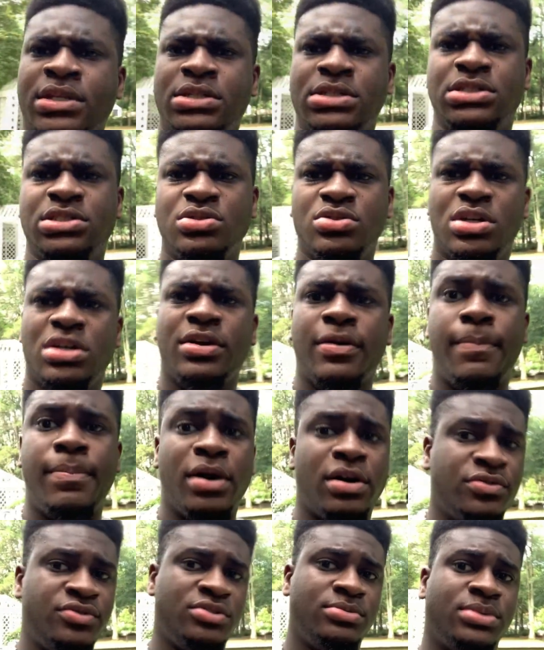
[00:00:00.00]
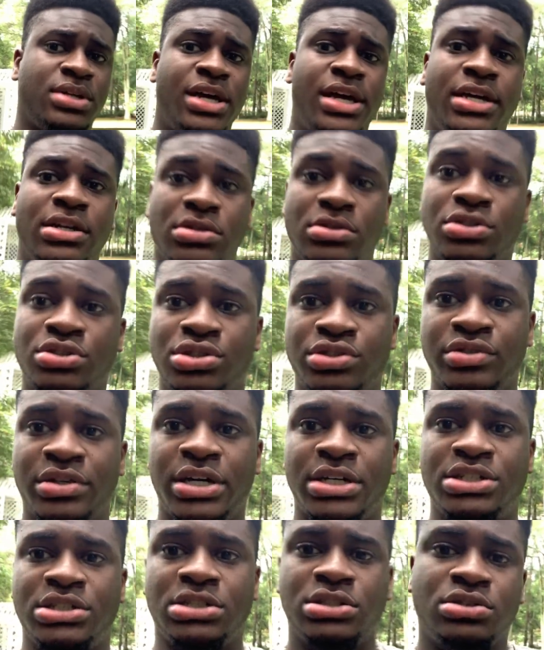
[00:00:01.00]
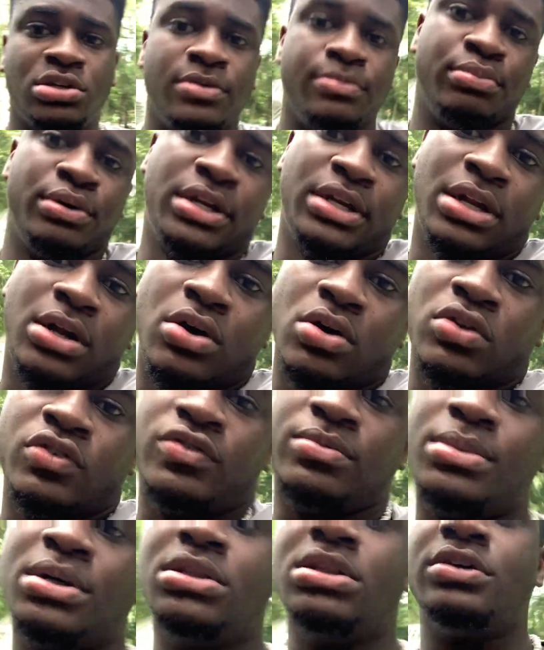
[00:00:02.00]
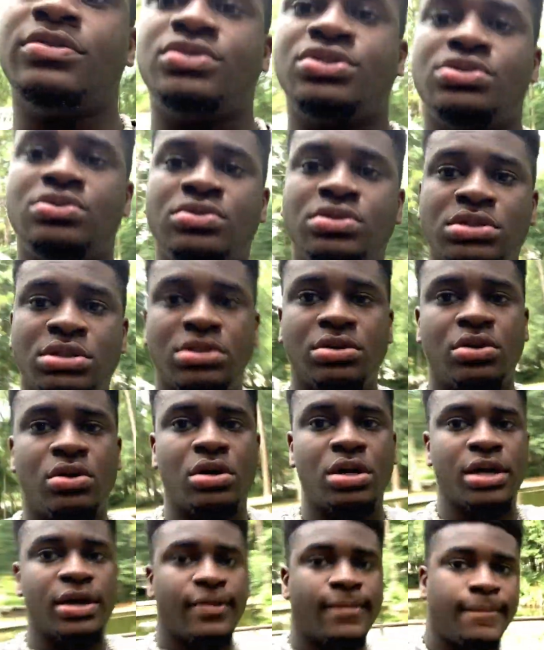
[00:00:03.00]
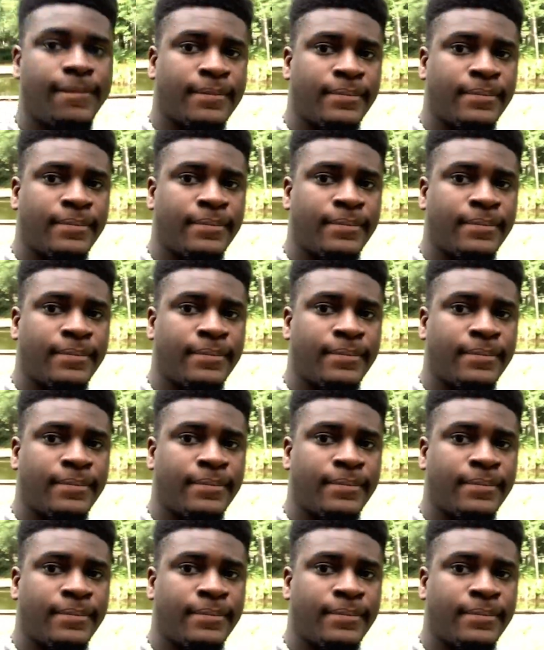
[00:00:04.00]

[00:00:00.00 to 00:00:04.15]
It's still kind of puffy, but I had an allergic reaction. I started breaking out all over my left shoulder and all that.